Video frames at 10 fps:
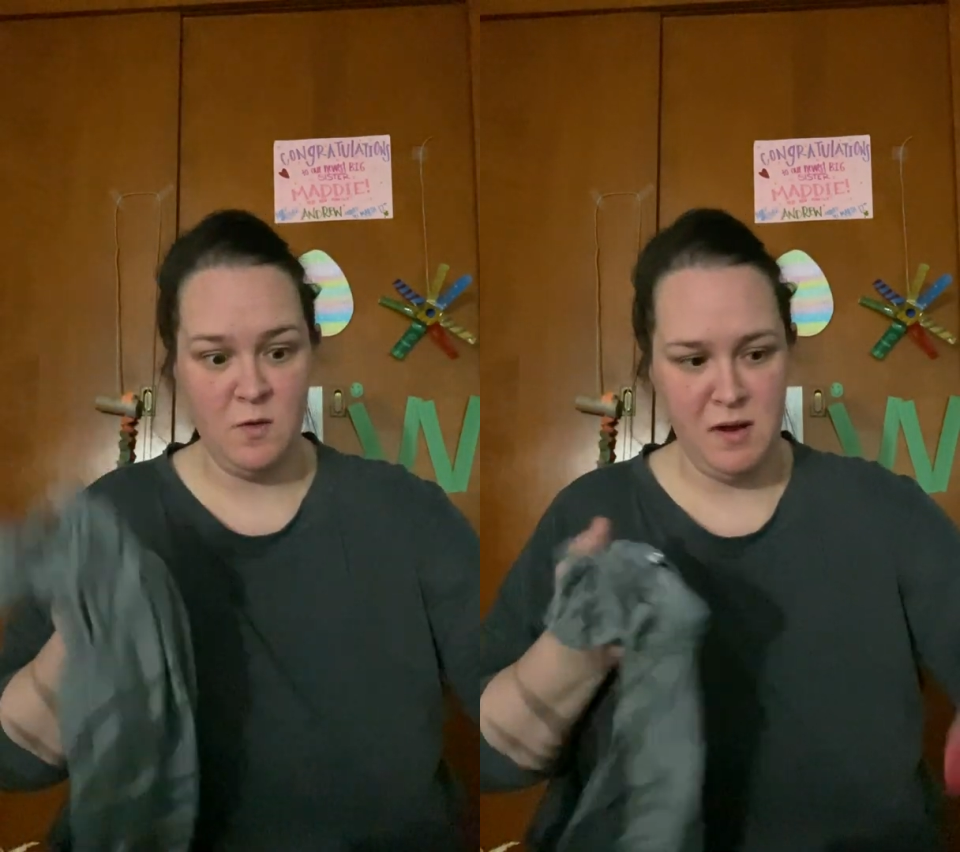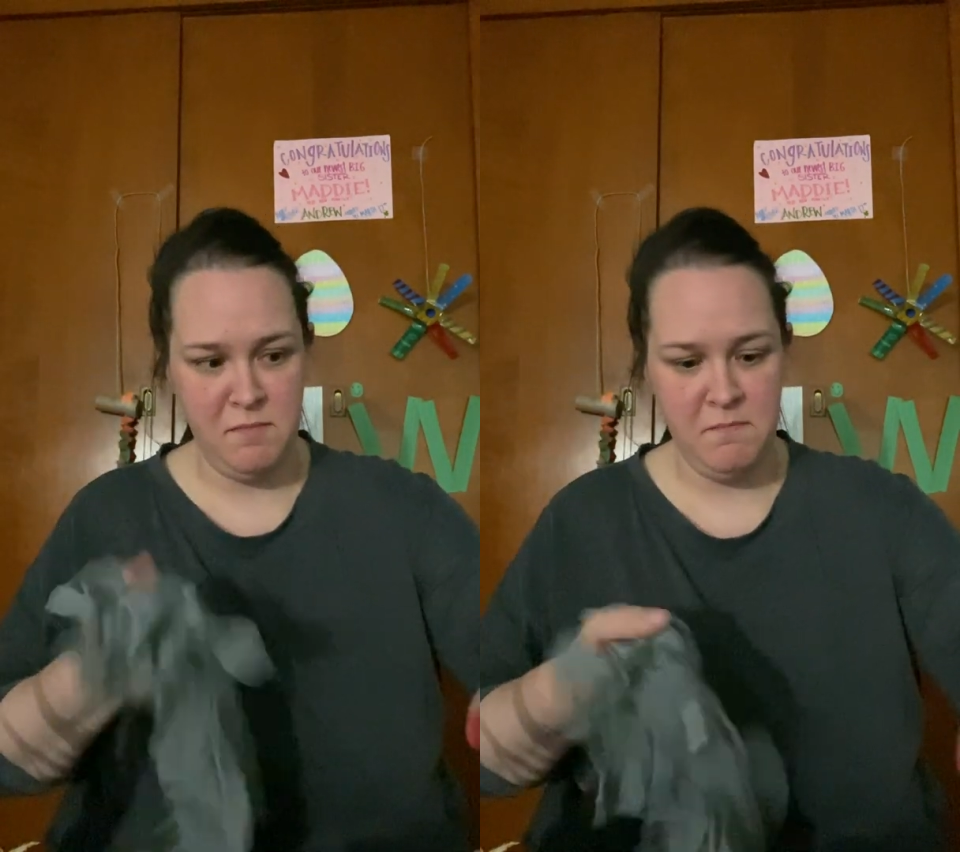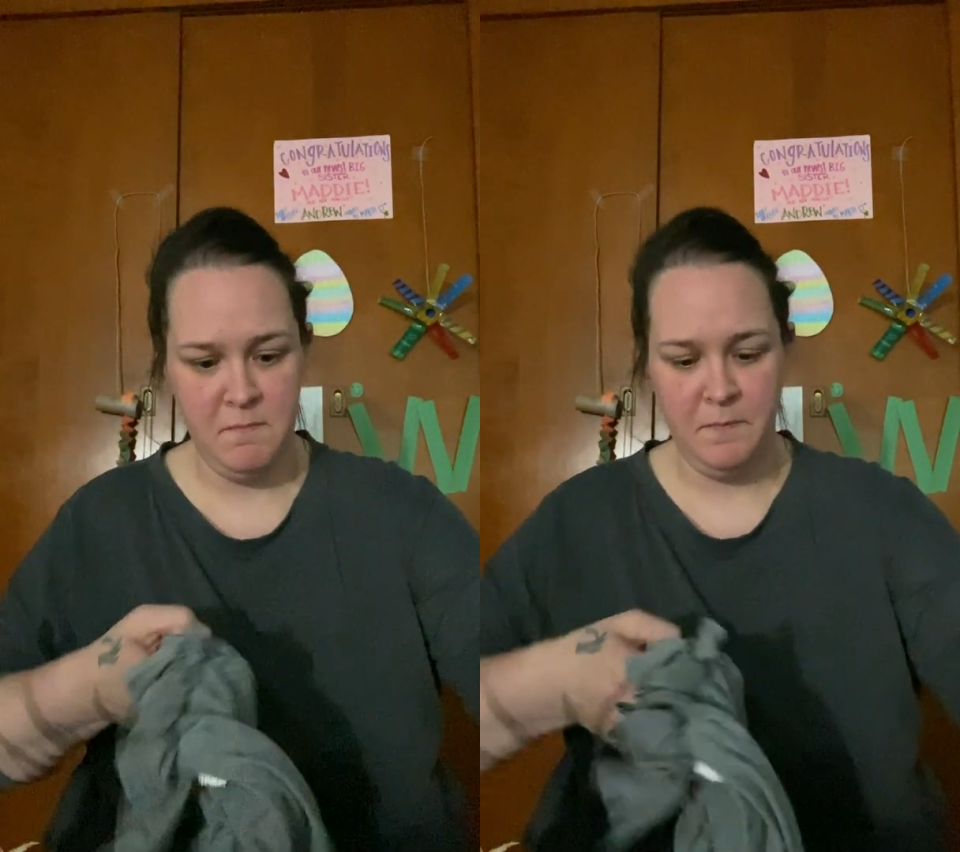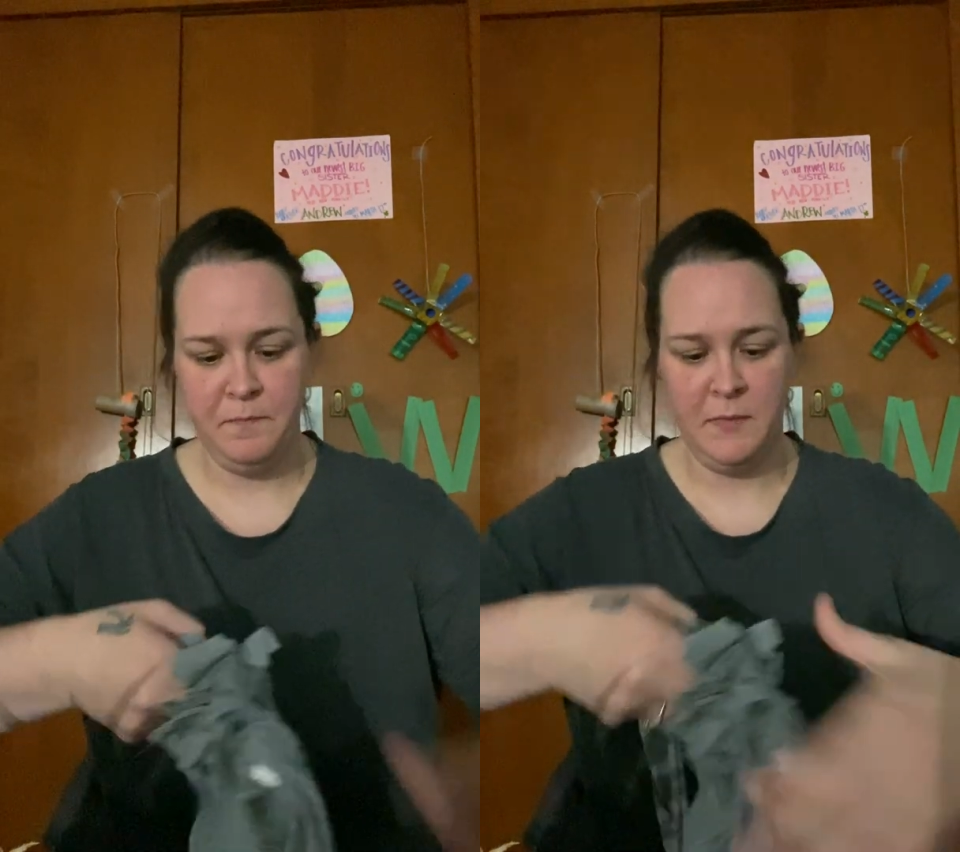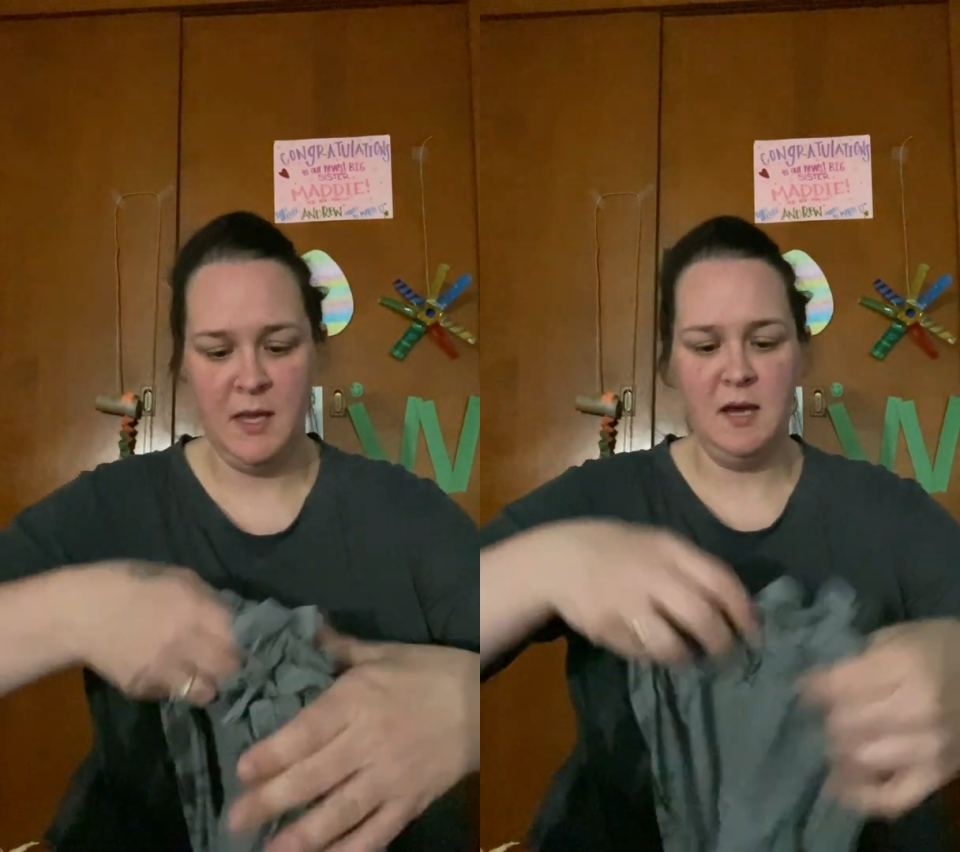one
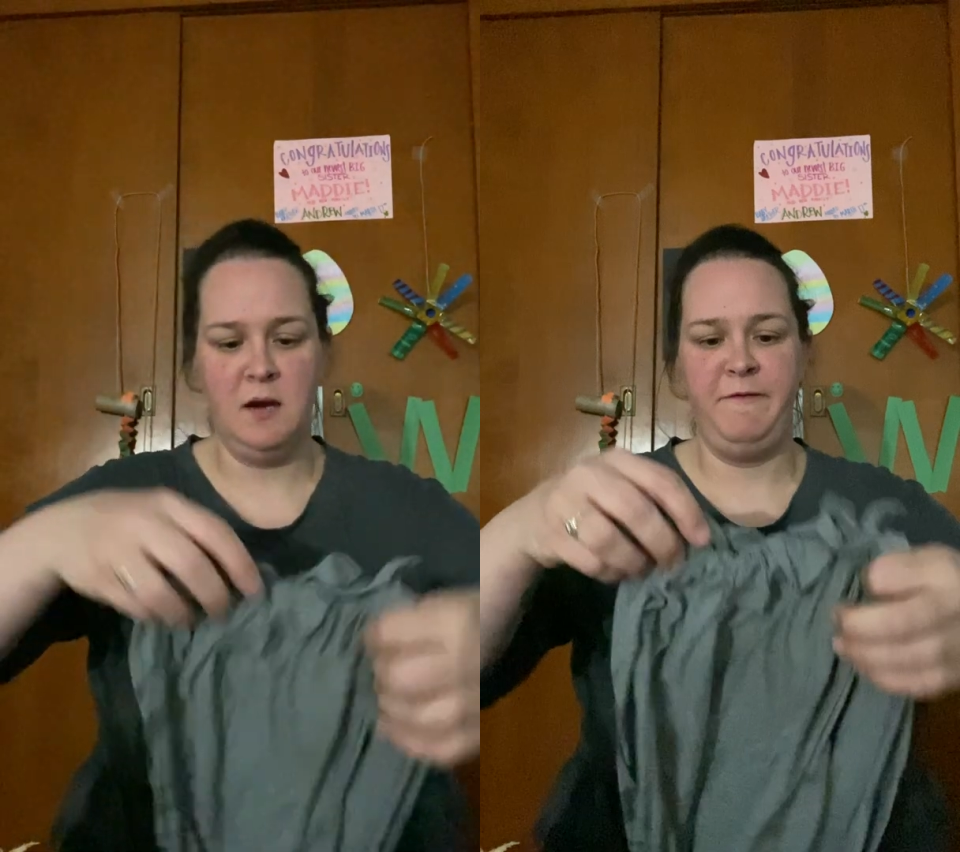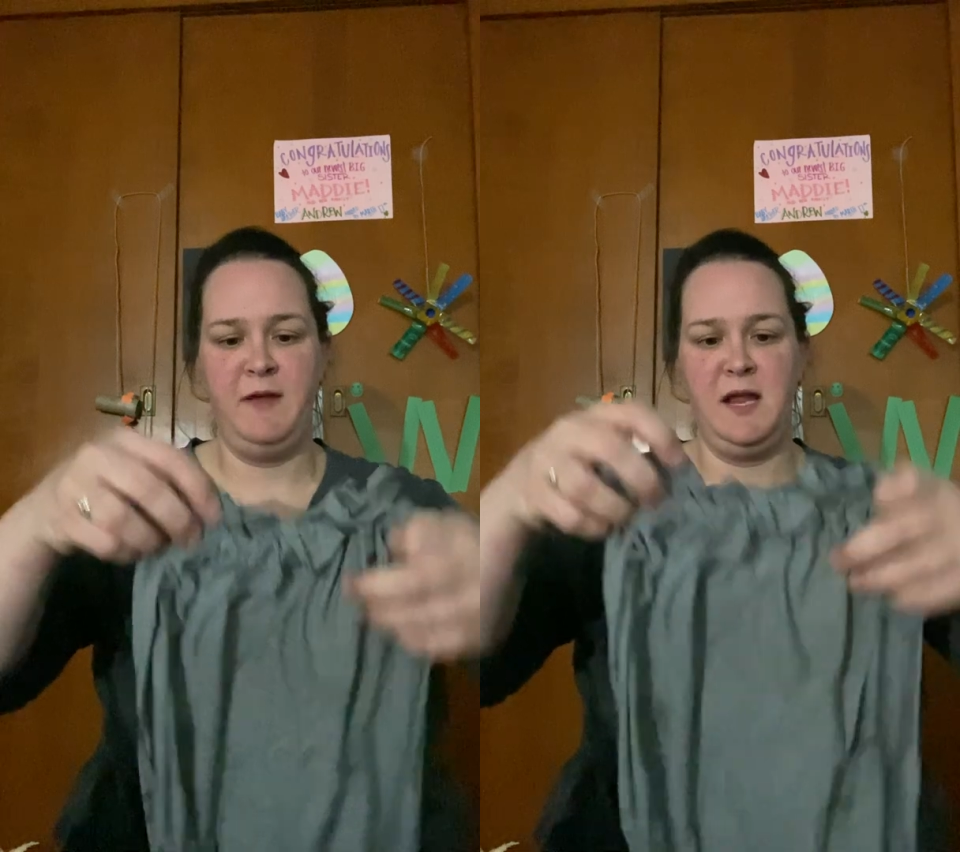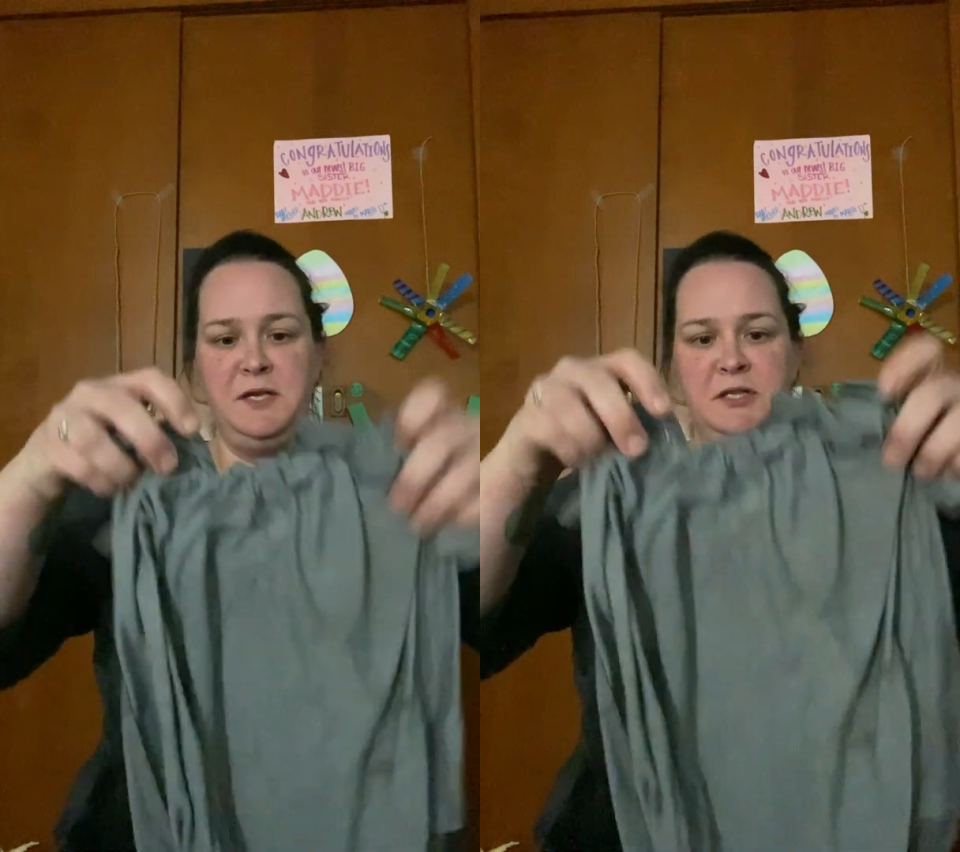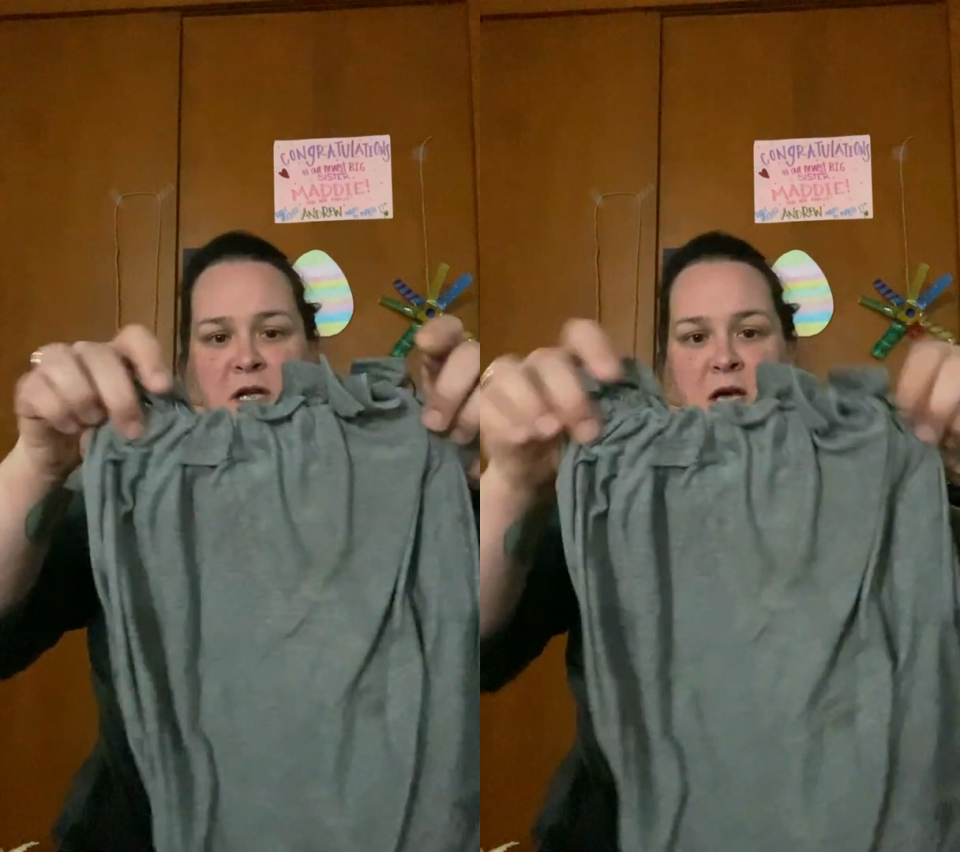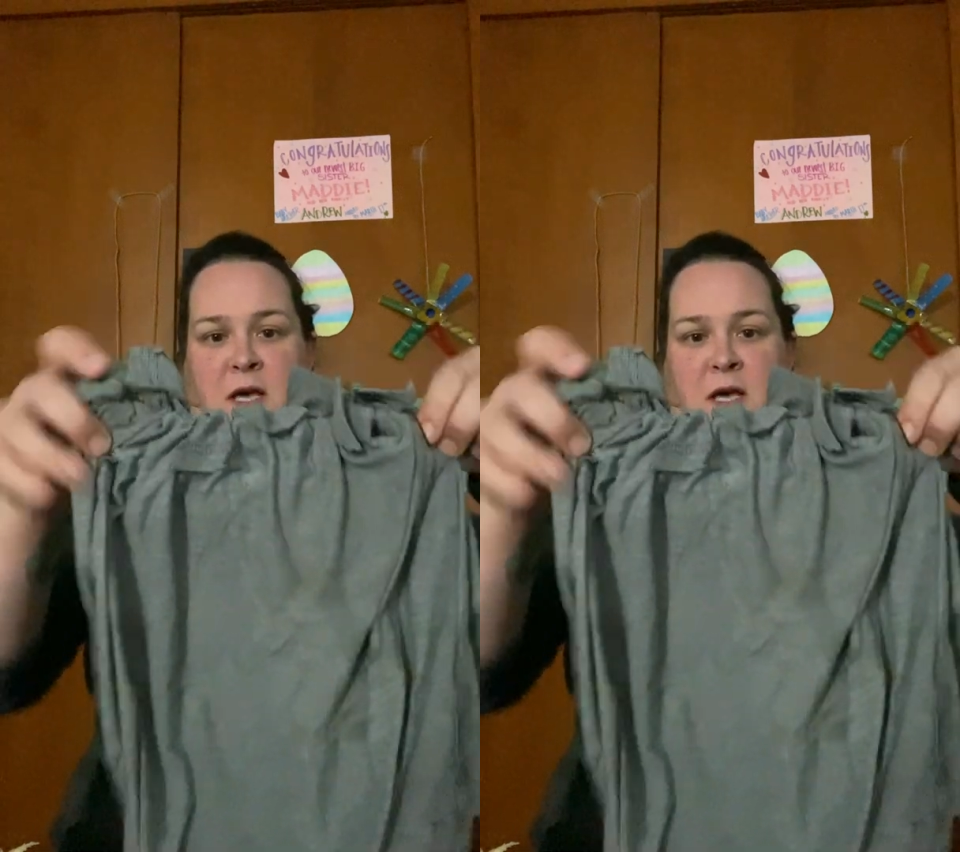here finished.